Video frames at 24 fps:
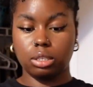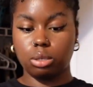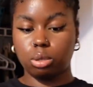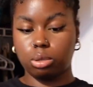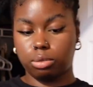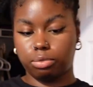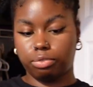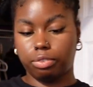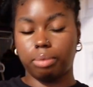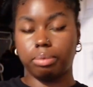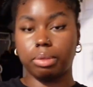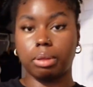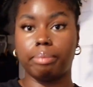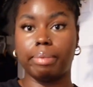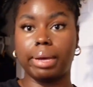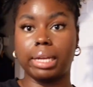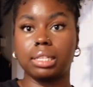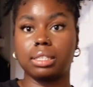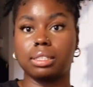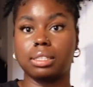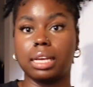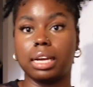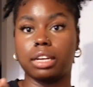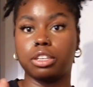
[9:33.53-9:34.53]
was from the
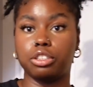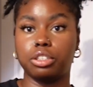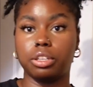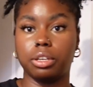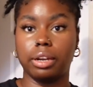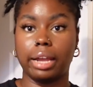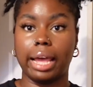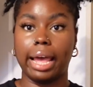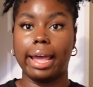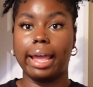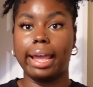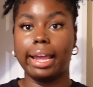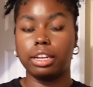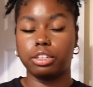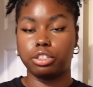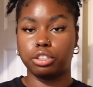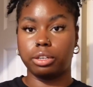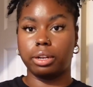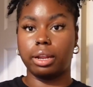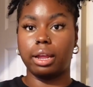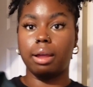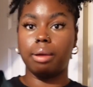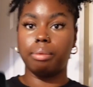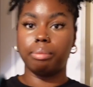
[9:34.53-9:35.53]
men's section at
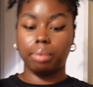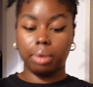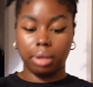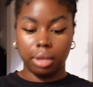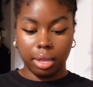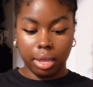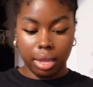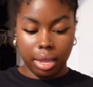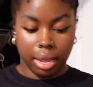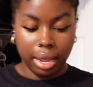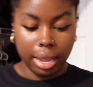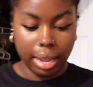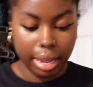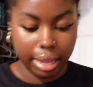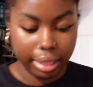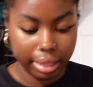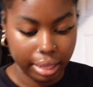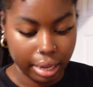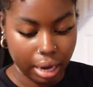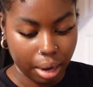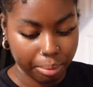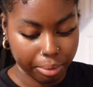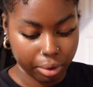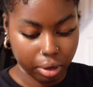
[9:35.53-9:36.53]
H&M, and
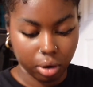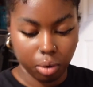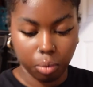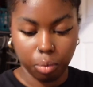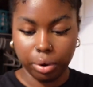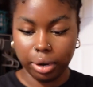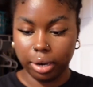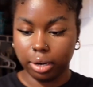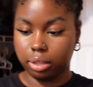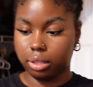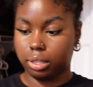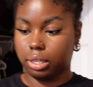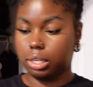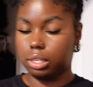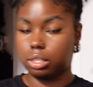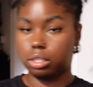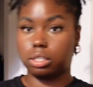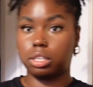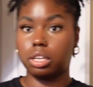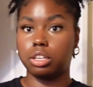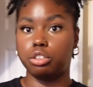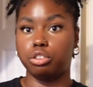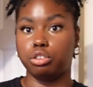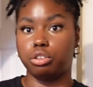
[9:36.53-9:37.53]
then I'm gonna wear
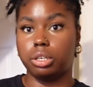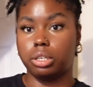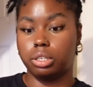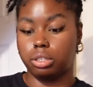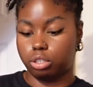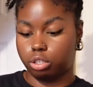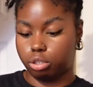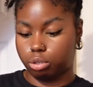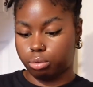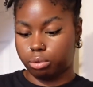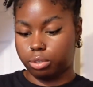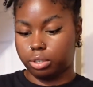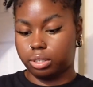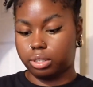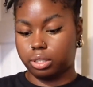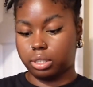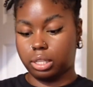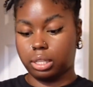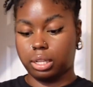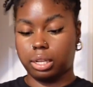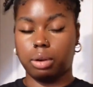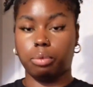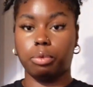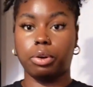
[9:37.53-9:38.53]
these jean shorts,
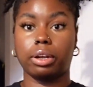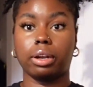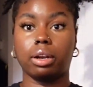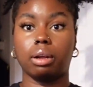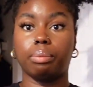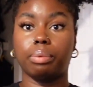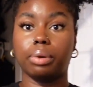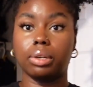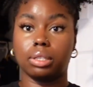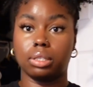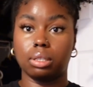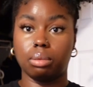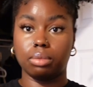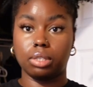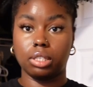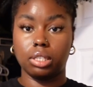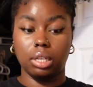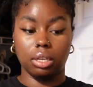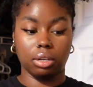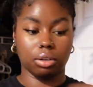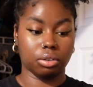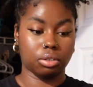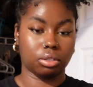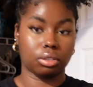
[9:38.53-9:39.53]
and then we're gonna put some
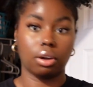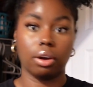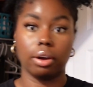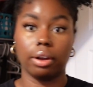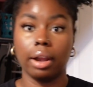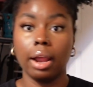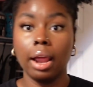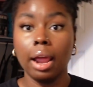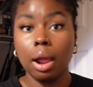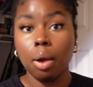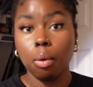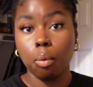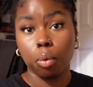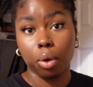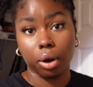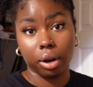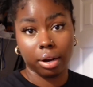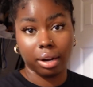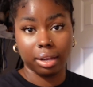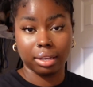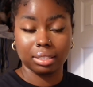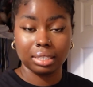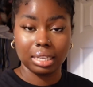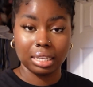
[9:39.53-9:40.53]
sneakers on, we're
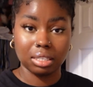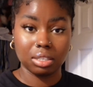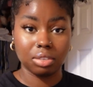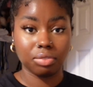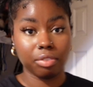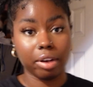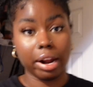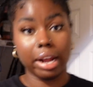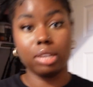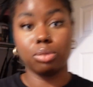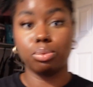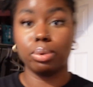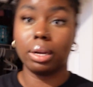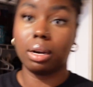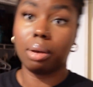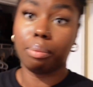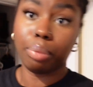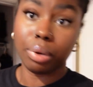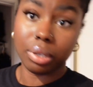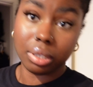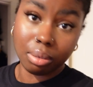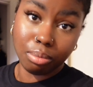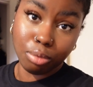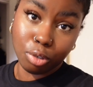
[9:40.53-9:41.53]
gonna accessorize, we're gonna
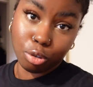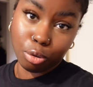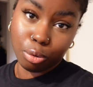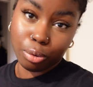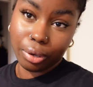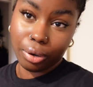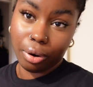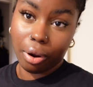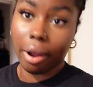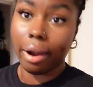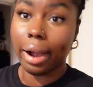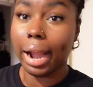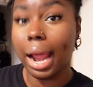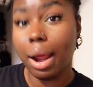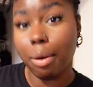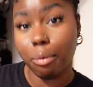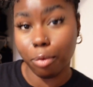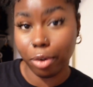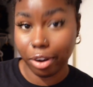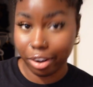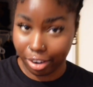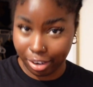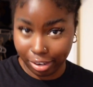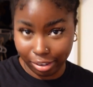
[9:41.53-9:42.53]
put some jewelry on, and
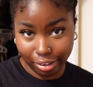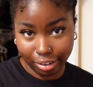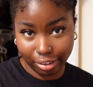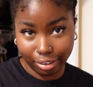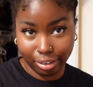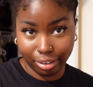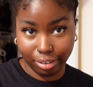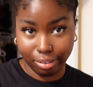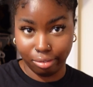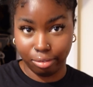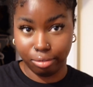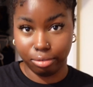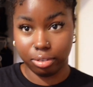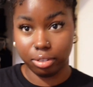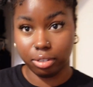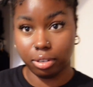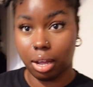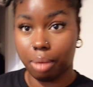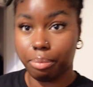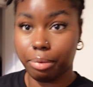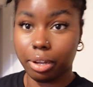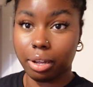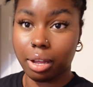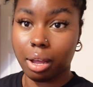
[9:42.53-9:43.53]
we're gonna look cute. So
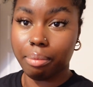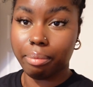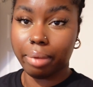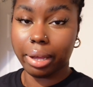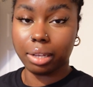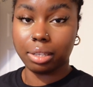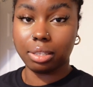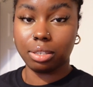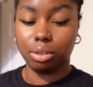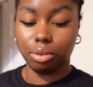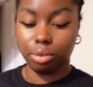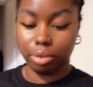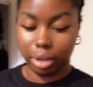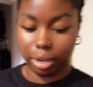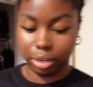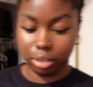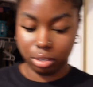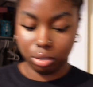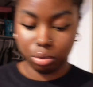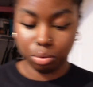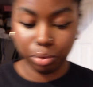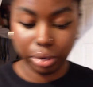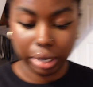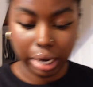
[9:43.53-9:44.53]
I'm gonna come back to you
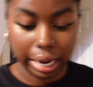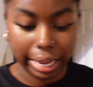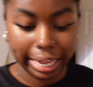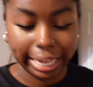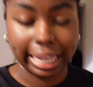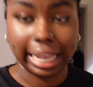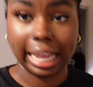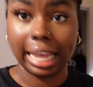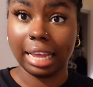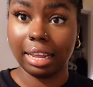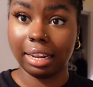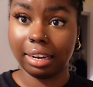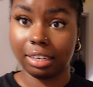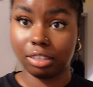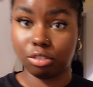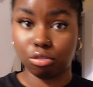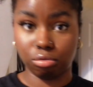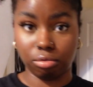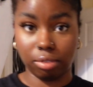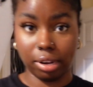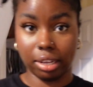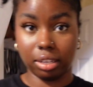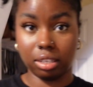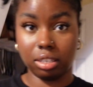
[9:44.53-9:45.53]
guys when I get
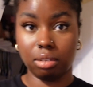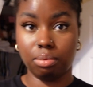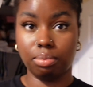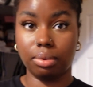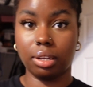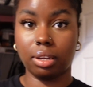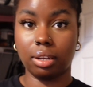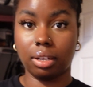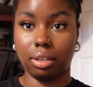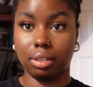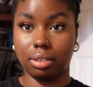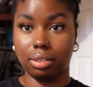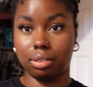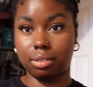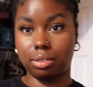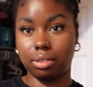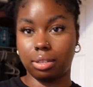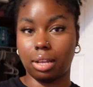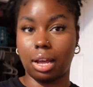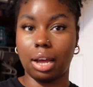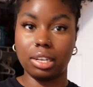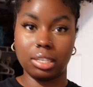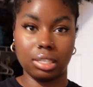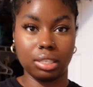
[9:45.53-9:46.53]
dressed,
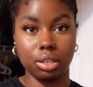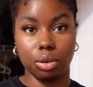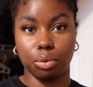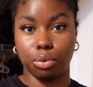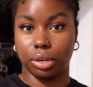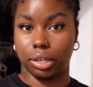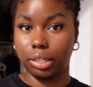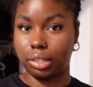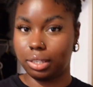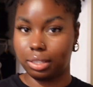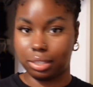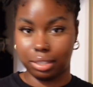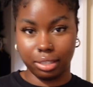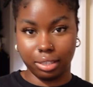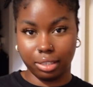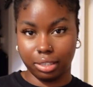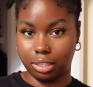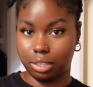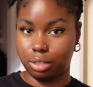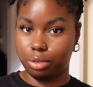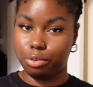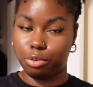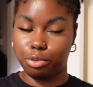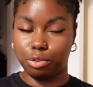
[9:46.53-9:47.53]
because I still want to listen
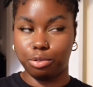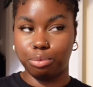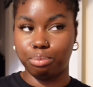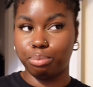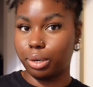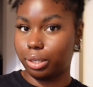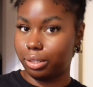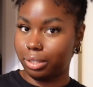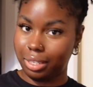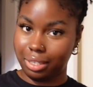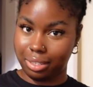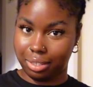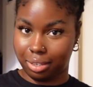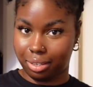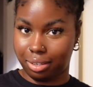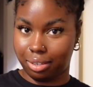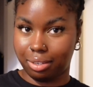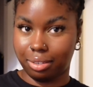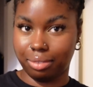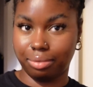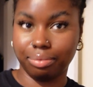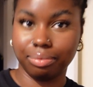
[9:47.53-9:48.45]
to Burlesy.